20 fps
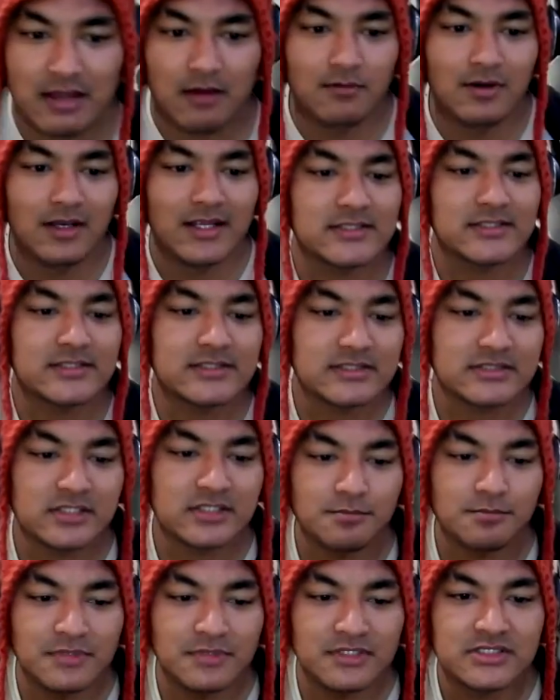now. Let's
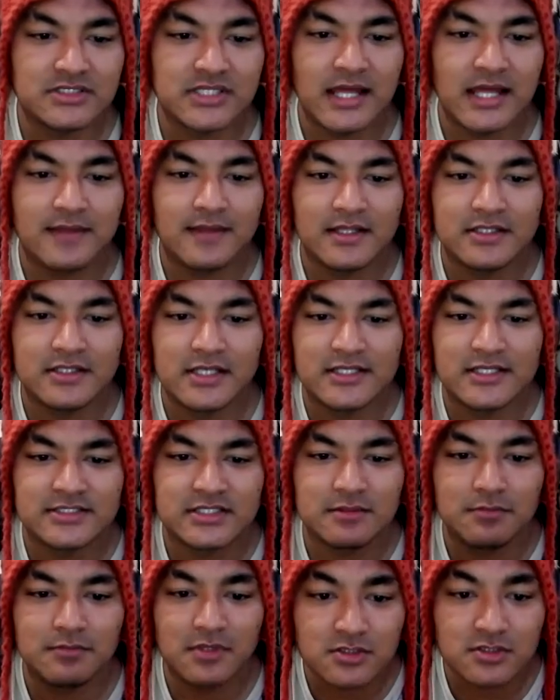submit, and then let's
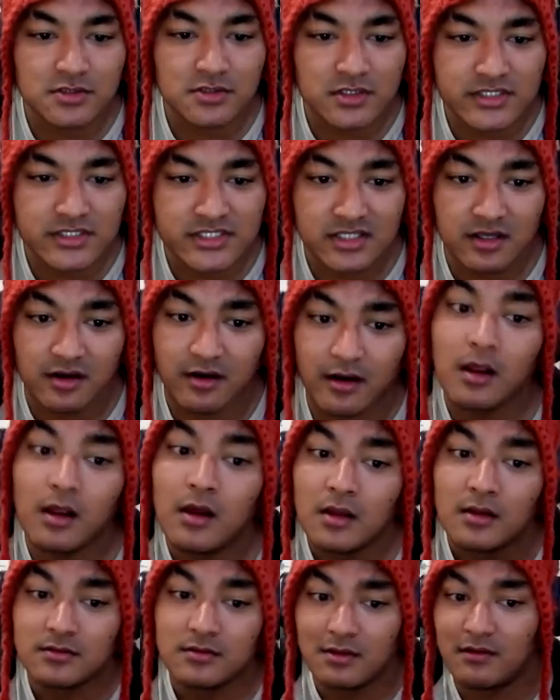say mysteriously.
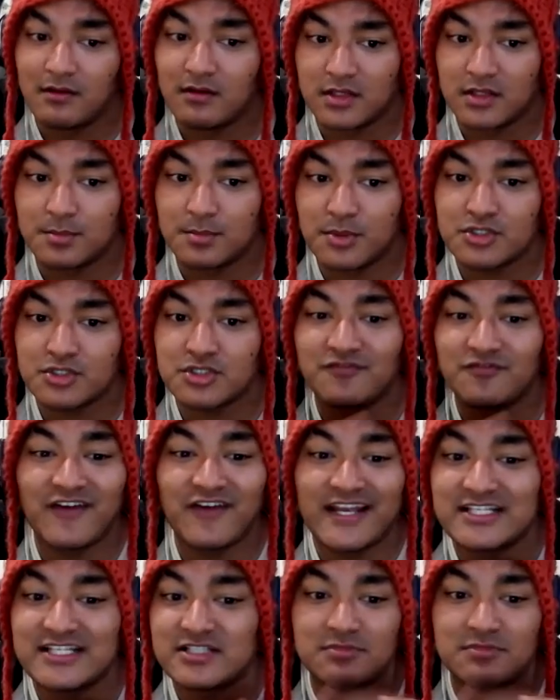The person
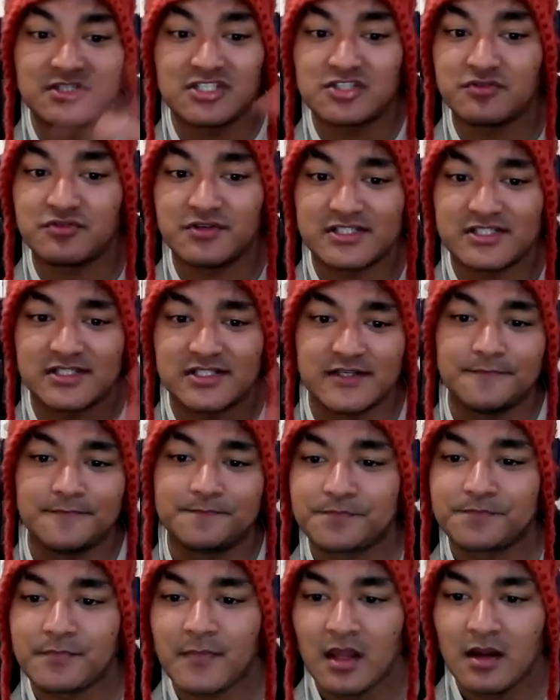vanished mysteriously.
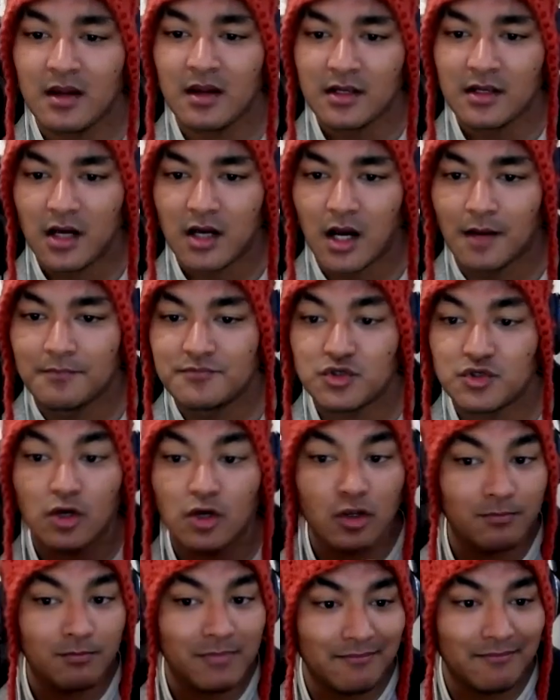
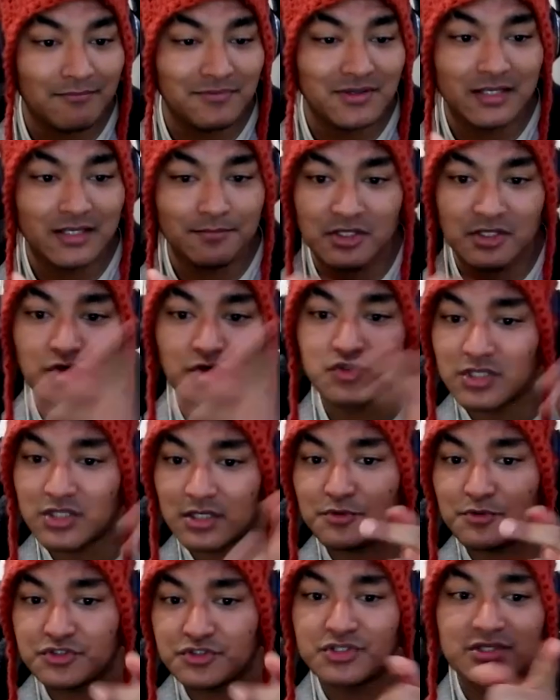Circumnavigate, because
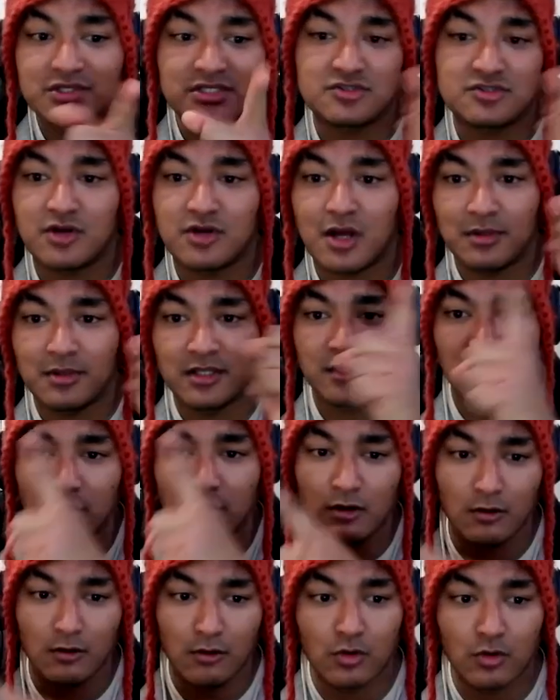that person is traveling
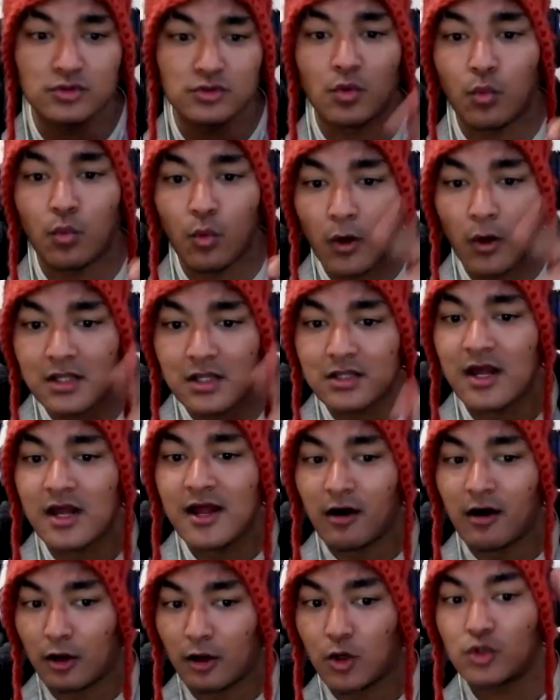along the world,
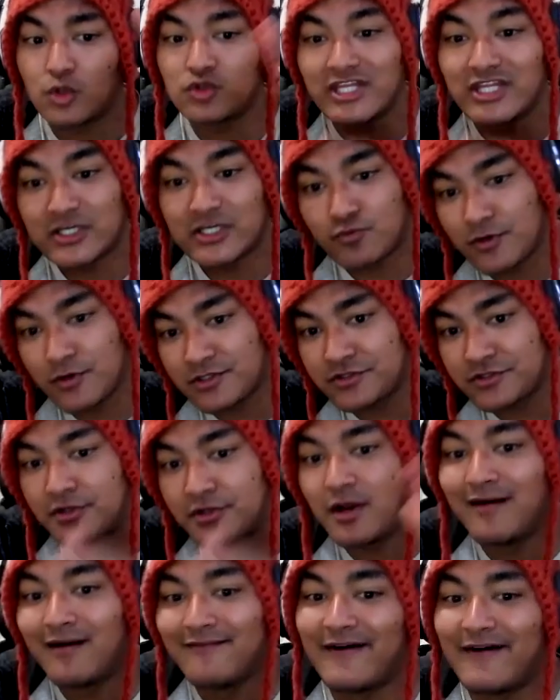along the
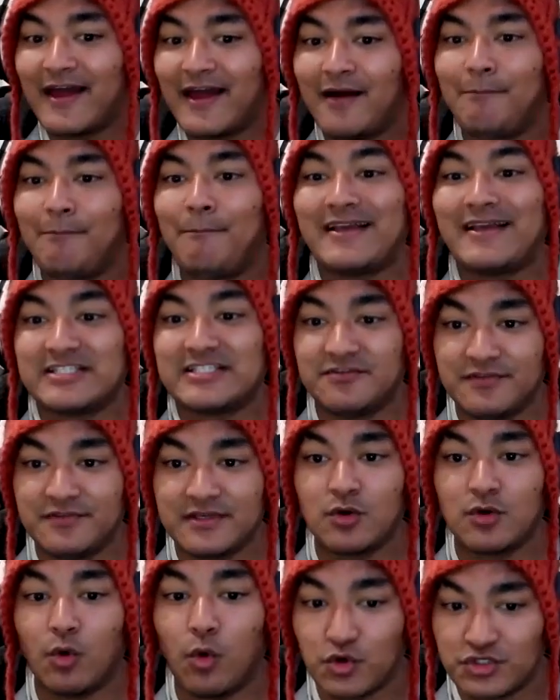equator via
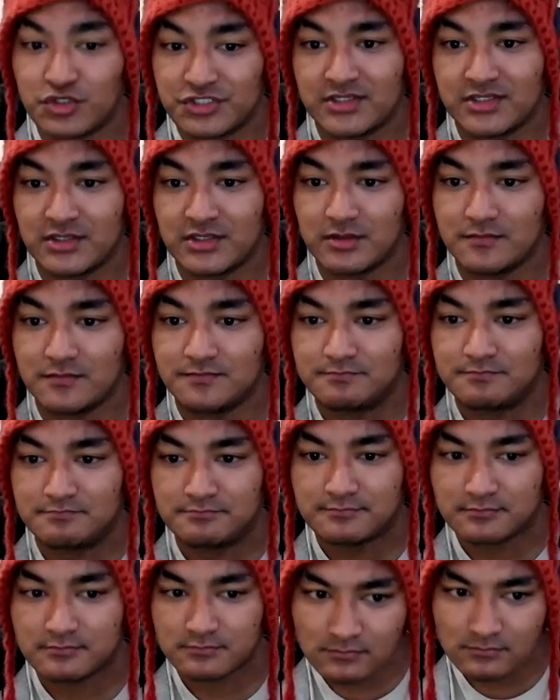Pacific Ocean,
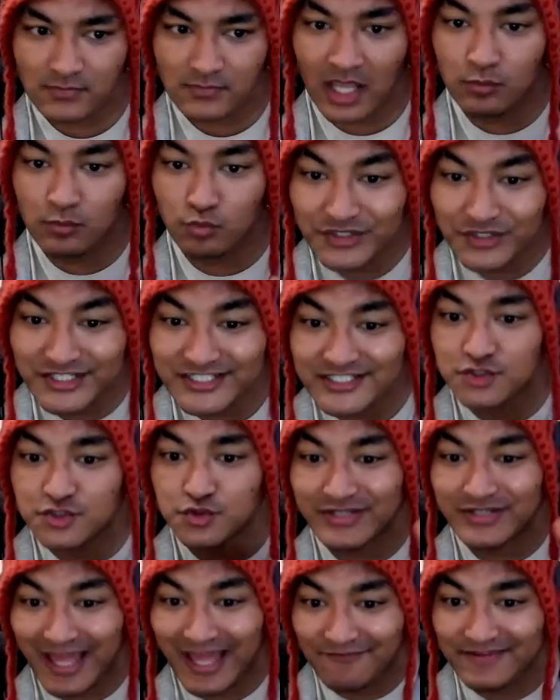and we need
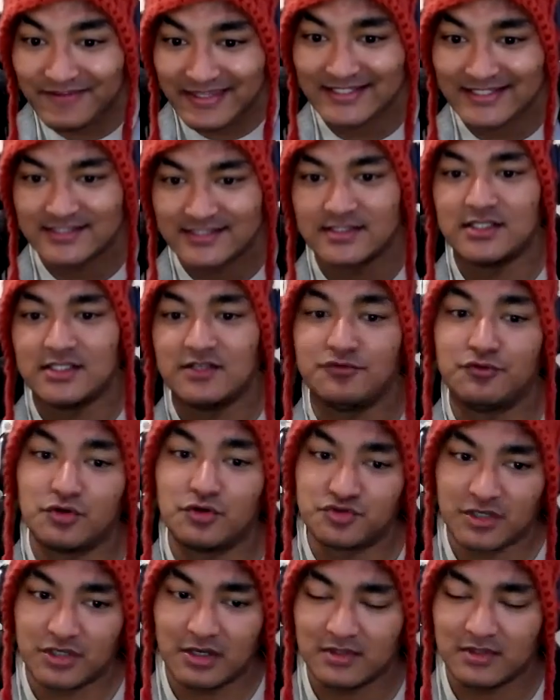to navigate if
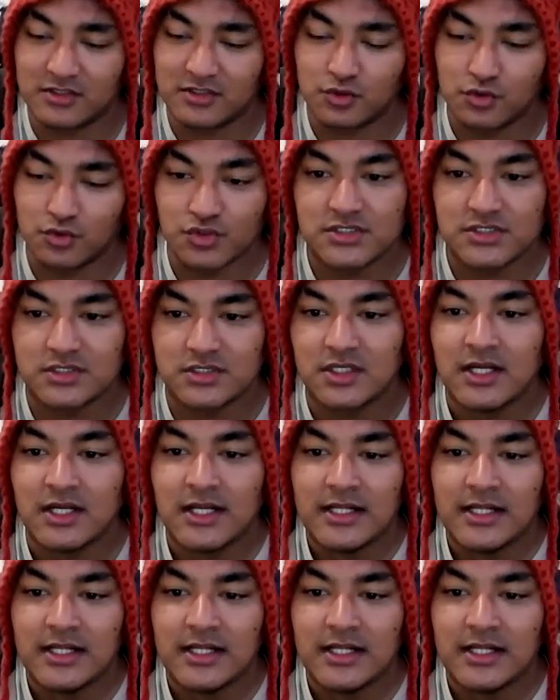you're traveling to ocean.